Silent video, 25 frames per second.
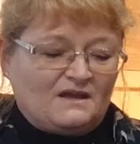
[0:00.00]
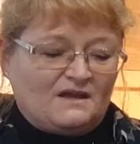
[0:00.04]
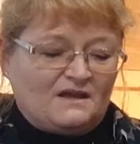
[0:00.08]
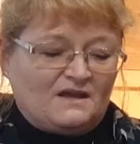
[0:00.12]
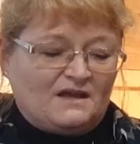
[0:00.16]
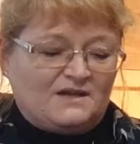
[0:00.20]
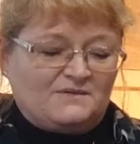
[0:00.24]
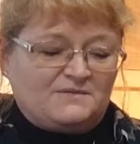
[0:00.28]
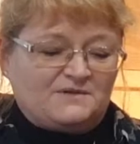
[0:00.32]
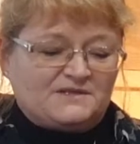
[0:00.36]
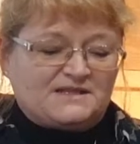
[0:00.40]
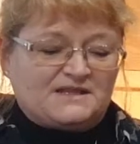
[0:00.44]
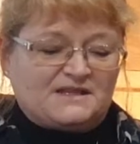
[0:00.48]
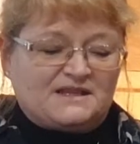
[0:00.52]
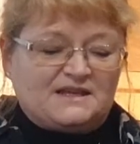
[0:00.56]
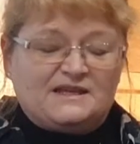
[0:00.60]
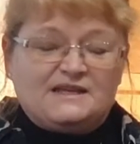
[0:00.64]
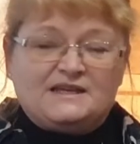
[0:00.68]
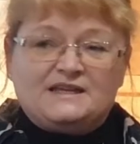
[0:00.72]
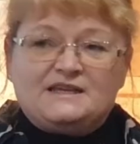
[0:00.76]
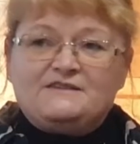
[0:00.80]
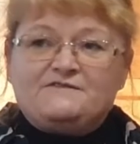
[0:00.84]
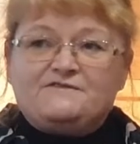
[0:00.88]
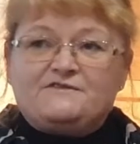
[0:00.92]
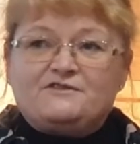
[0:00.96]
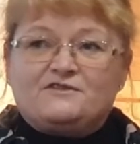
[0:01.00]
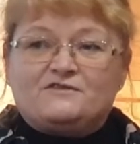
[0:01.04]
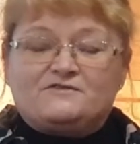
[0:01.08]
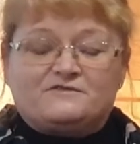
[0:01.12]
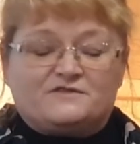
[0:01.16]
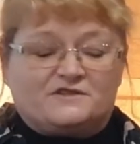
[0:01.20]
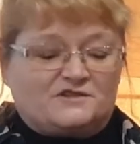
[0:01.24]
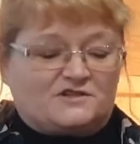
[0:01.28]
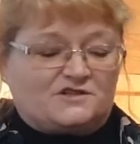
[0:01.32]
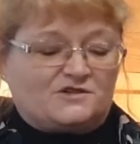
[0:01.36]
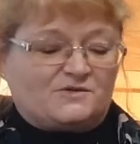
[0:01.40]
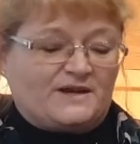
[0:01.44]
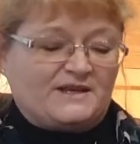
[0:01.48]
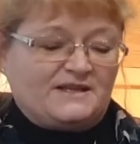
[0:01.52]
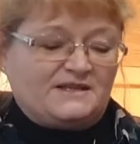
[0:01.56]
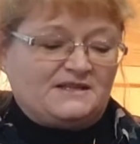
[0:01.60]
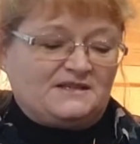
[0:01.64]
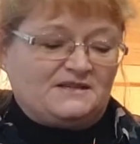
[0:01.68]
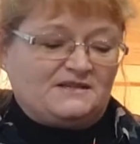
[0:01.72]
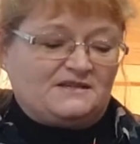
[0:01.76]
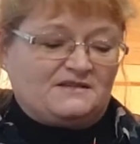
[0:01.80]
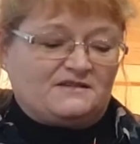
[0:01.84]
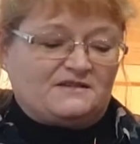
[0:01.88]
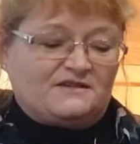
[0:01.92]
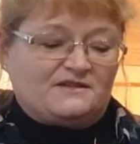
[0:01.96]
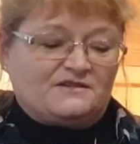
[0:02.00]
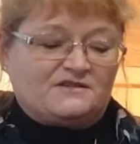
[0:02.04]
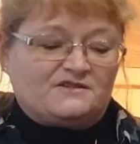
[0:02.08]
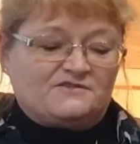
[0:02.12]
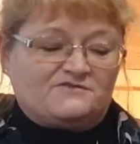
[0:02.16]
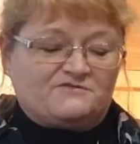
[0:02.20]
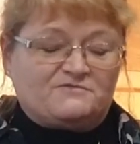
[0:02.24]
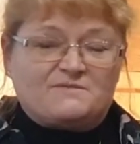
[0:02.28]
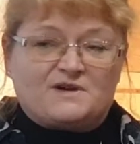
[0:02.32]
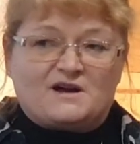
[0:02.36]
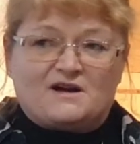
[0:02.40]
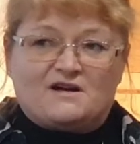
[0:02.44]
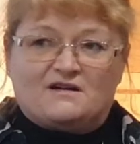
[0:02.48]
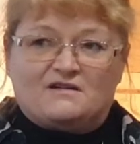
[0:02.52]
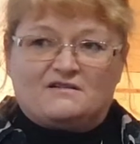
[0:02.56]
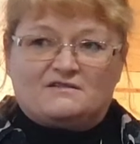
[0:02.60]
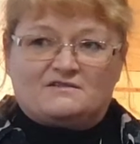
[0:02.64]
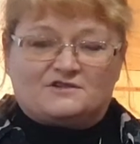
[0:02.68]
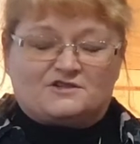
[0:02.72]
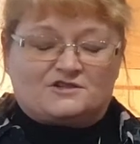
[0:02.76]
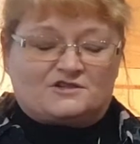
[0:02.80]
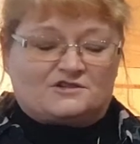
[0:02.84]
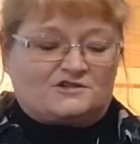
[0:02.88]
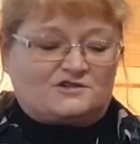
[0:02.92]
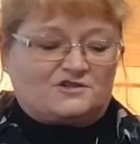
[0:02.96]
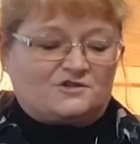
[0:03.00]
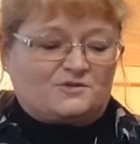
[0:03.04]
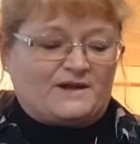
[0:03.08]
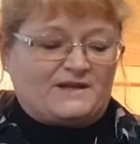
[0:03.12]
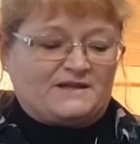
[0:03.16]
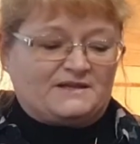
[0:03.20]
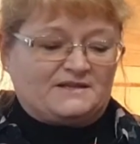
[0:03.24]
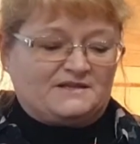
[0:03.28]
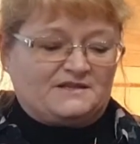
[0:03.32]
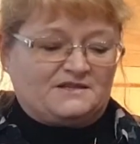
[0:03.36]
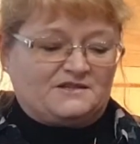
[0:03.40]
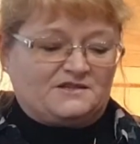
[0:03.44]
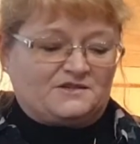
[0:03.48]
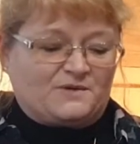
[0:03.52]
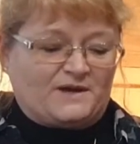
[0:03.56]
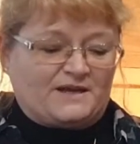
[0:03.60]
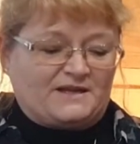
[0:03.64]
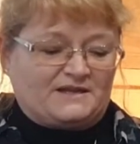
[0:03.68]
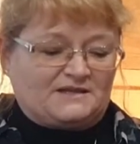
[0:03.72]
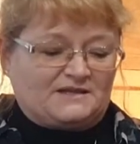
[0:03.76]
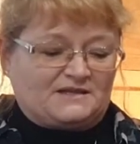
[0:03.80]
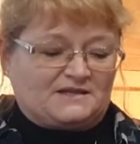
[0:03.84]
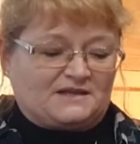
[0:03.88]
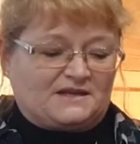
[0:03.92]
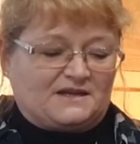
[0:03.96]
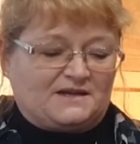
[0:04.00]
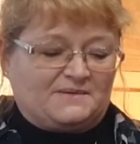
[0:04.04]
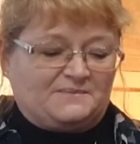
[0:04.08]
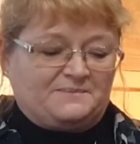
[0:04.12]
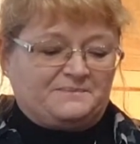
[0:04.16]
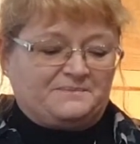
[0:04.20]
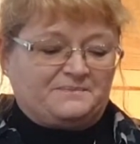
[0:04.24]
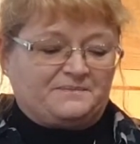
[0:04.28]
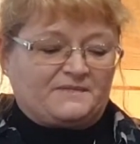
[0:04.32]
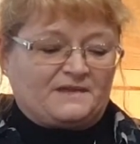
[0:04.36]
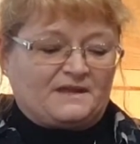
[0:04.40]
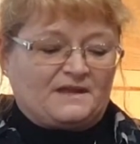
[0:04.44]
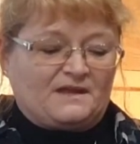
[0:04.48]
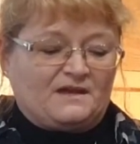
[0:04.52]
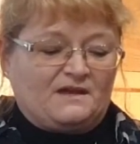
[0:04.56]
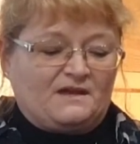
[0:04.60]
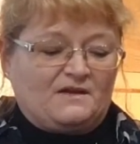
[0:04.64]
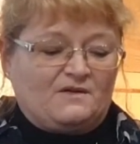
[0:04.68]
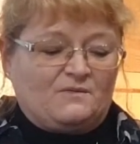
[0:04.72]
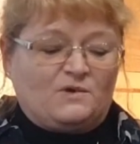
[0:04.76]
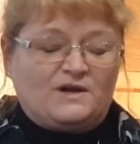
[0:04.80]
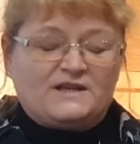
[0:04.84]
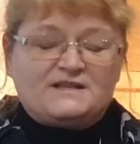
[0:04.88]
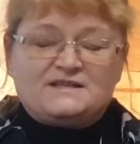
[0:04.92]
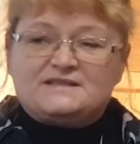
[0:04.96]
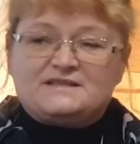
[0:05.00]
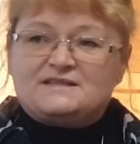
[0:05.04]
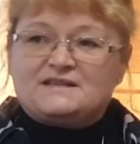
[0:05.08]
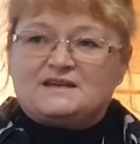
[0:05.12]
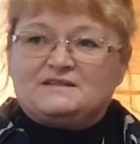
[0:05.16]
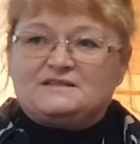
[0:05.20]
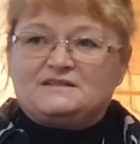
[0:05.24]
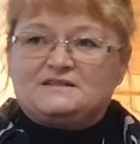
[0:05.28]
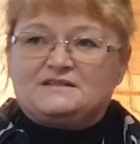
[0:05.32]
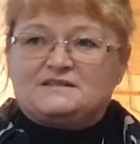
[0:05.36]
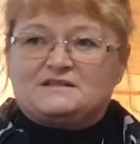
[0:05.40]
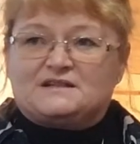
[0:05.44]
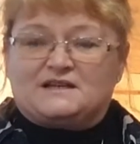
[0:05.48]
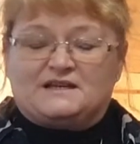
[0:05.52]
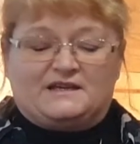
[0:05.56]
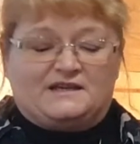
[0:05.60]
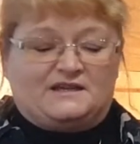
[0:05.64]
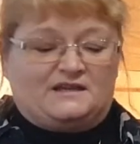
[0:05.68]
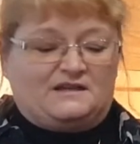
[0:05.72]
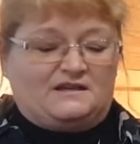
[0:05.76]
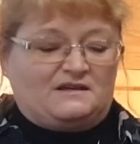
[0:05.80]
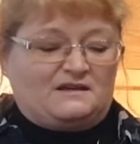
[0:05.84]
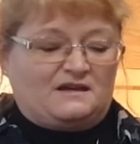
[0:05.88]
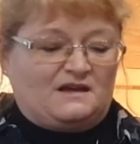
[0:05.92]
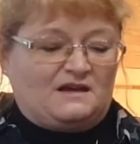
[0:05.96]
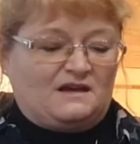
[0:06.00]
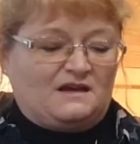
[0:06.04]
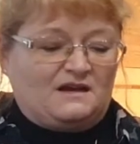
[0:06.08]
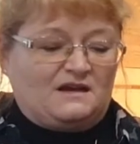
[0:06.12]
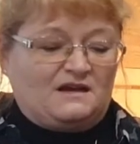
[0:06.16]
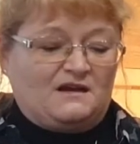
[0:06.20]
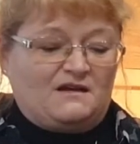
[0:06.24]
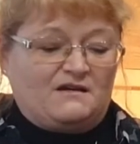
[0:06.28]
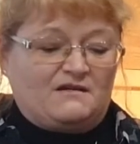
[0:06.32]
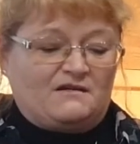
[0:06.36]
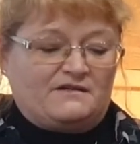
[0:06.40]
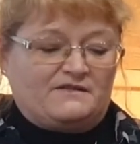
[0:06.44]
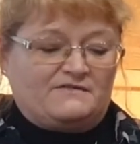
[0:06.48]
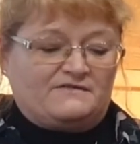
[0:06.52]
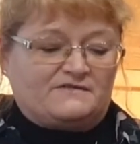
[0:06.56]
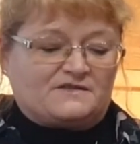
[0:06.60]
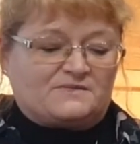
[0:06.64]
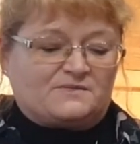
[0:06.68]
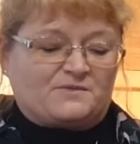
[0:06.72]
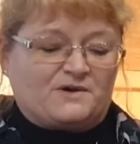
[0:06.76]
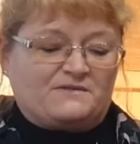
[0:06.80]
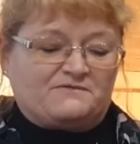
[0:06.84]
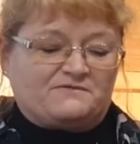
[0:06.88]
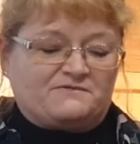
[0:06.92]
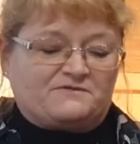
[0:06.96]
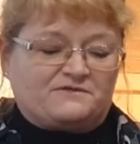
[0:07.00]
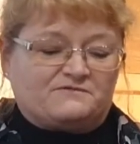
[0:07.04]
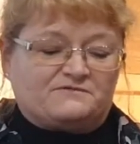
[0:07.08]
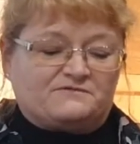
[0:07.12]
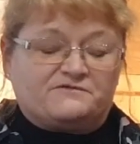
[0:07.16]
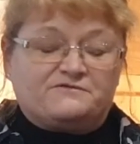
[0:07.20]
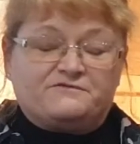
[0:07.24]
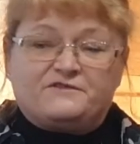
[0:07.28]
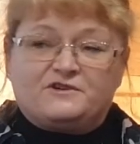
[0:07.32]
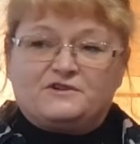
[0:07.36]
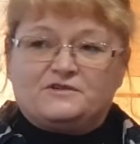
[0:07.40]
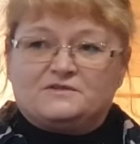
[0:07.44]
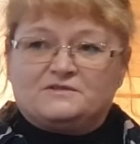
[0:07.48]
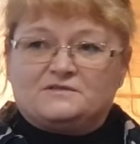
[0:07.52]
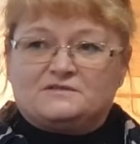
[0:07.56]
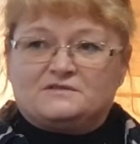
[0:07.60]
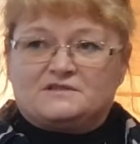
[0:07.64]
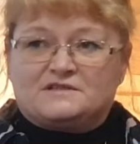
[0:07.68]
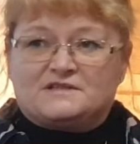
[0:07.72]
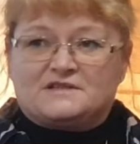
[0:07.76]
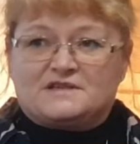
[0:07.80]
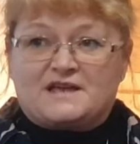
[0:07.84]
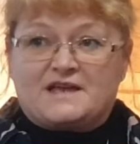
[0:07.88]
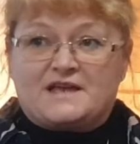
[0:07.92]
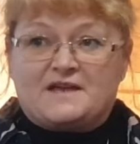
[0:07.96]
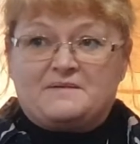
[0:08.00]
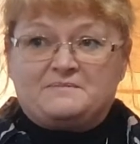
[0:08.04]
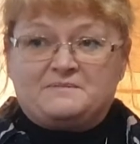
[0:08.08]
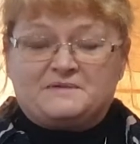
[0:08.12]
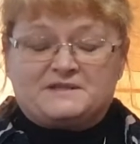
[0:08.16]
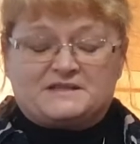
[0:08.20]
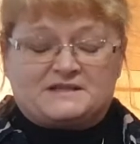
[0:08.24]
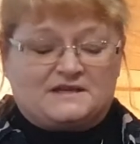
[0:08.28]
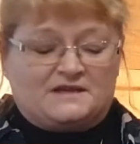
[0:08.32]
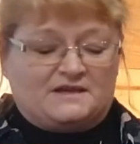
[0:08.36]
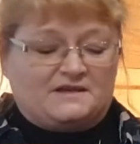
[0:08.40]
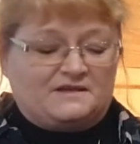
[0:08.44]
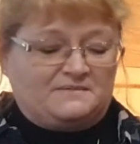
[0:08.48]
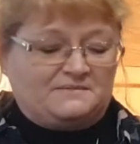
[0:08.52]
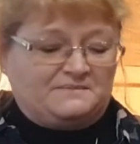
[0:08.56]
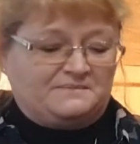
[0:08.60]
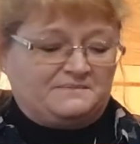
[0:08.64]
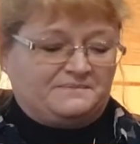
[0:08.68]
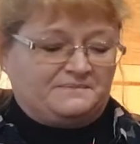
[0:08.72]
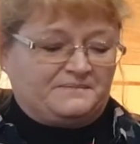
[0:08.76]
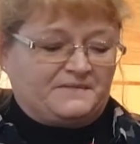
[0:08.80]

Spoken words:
It was the eve of the 23rd of March 2020, when suddenly our lives went from full to empty.